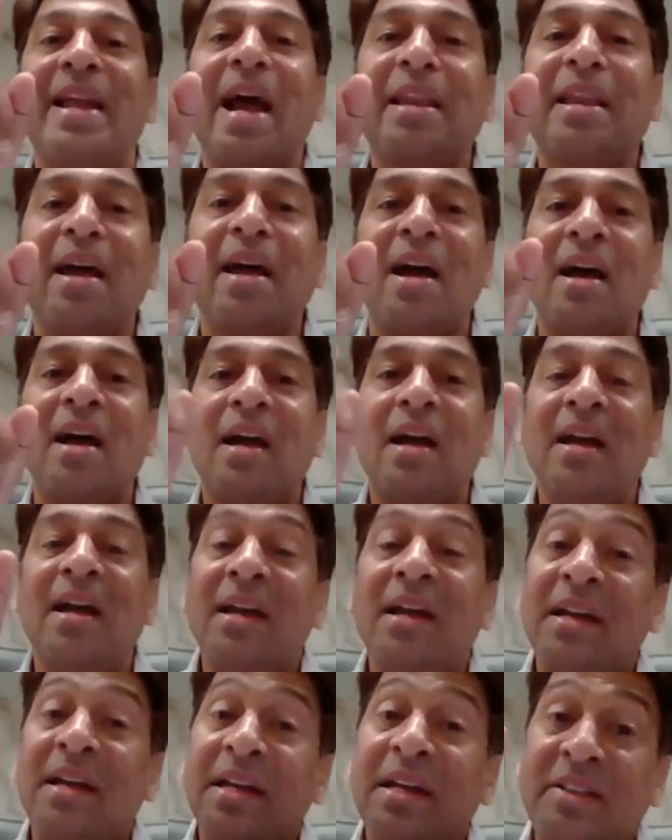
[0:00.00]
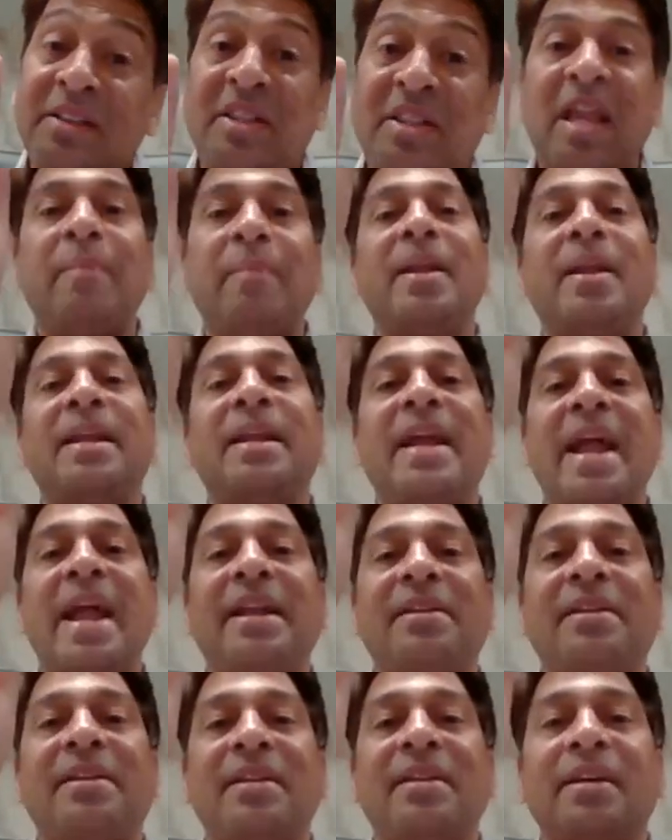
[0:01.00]
Haryana, they will
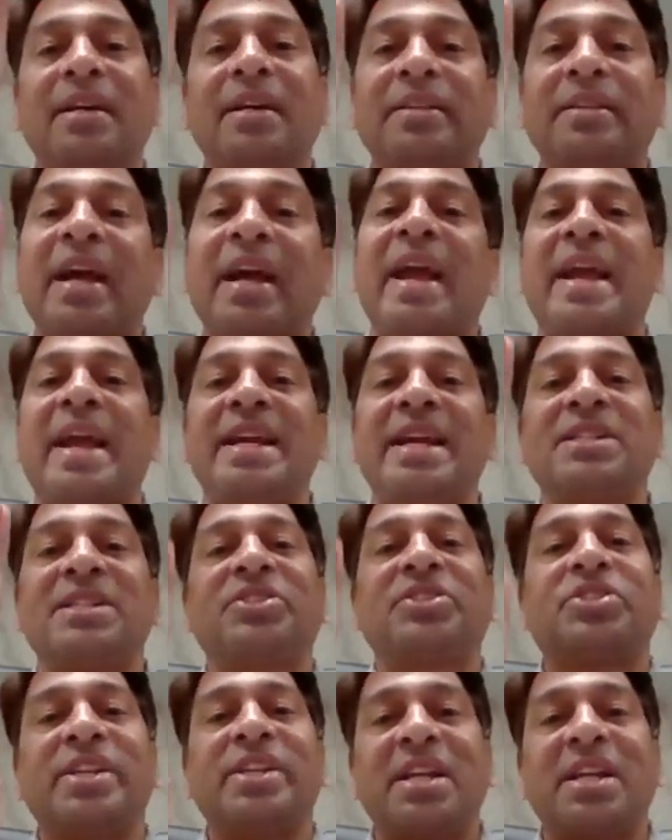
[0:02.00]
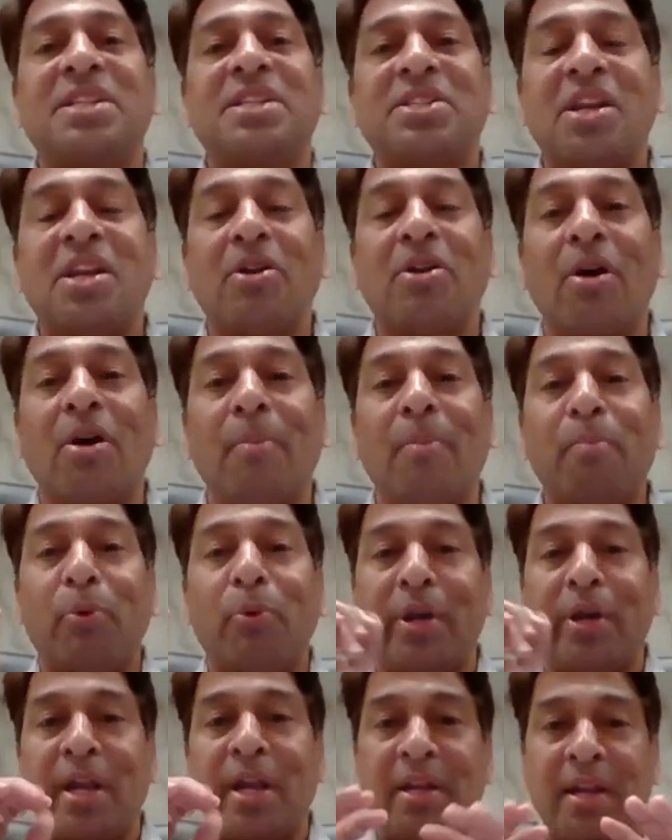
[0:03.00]
get the SGST
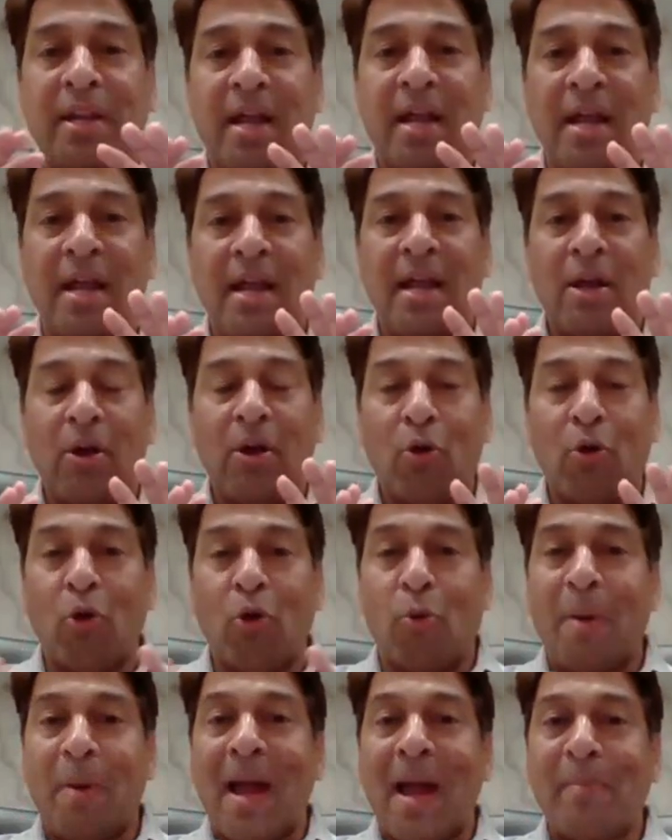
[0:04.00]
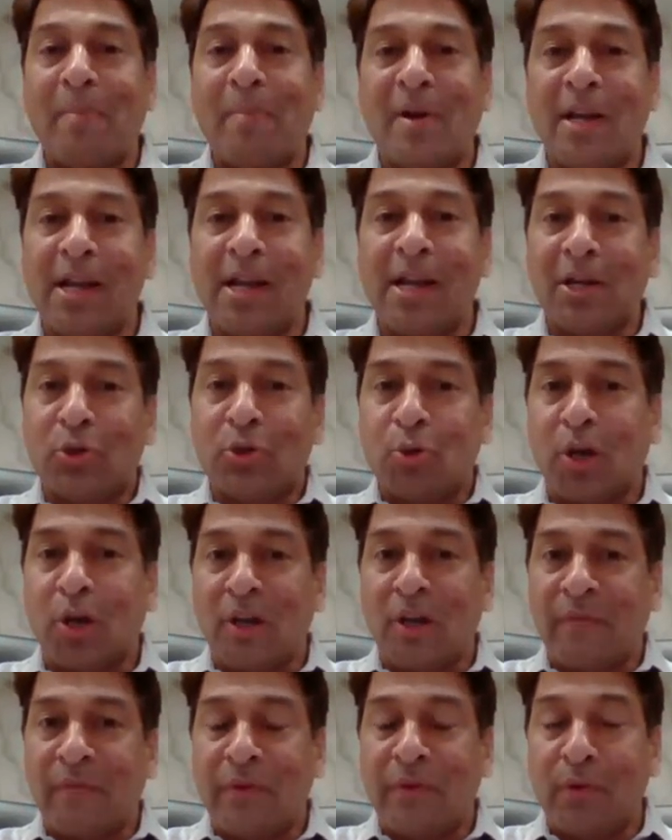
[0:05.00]
component. Hope I'm clear to
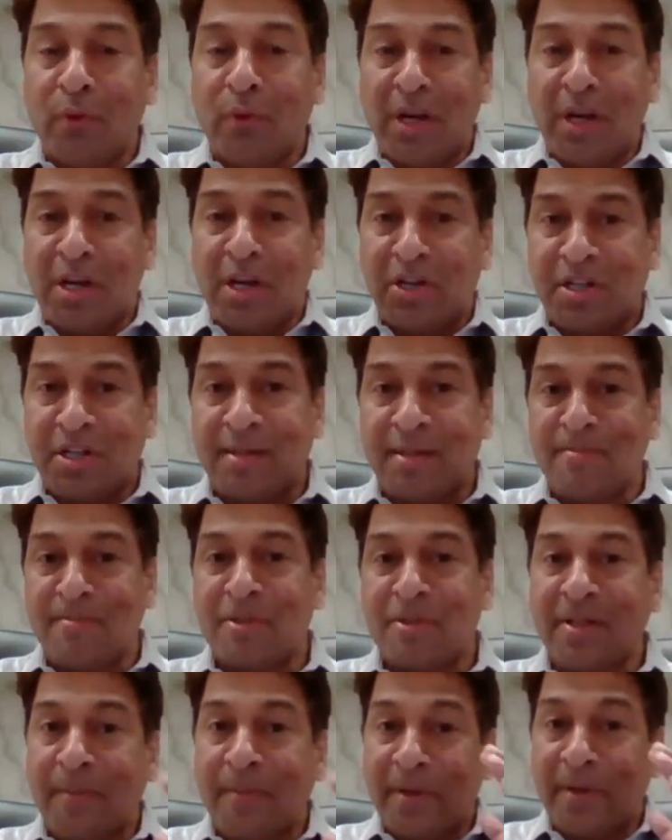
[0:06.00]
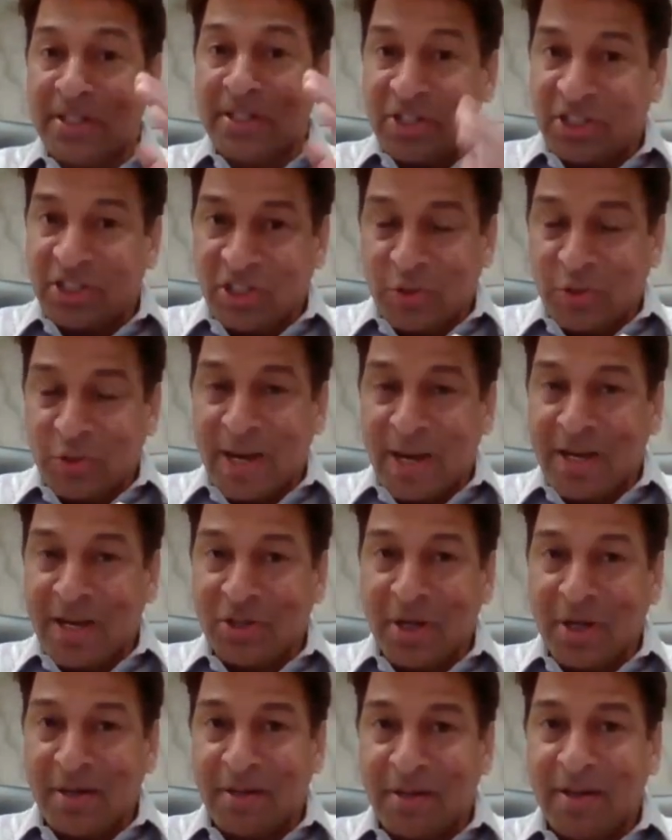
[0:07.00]
all of you in terms of
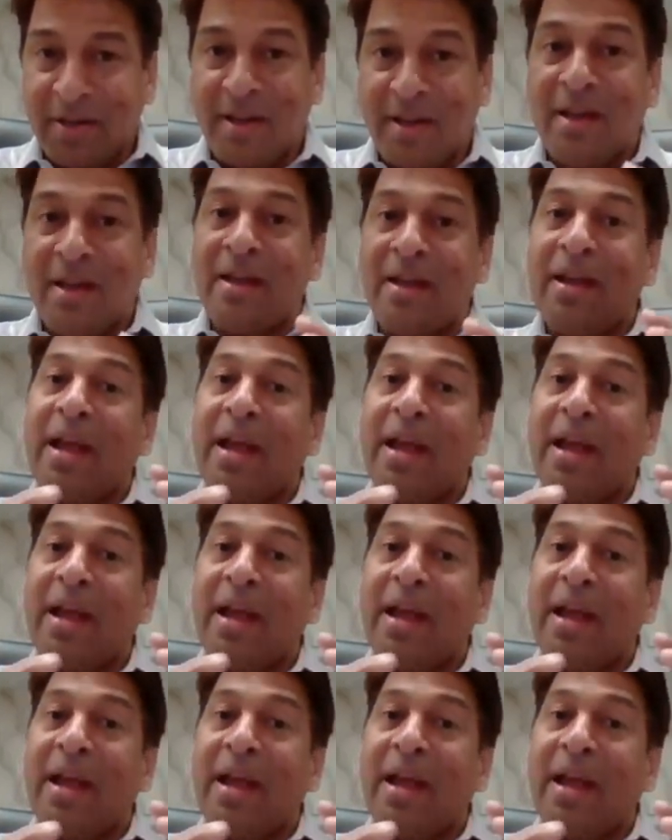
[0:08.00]
registration